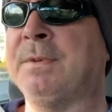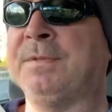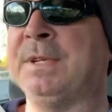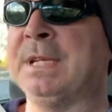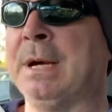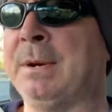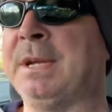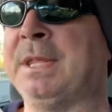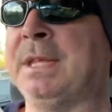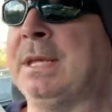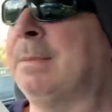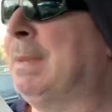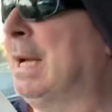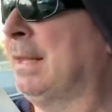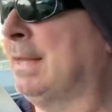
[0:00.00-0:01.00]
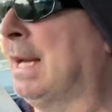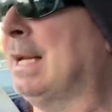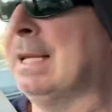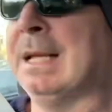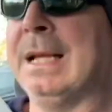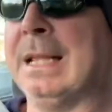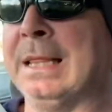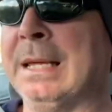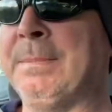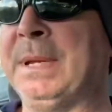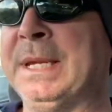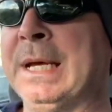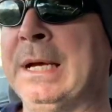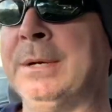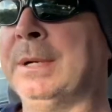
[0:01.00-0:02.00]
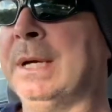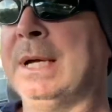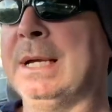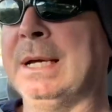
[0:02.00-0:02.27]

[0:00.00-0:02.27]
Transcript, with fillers: If you know anything about that, let me know.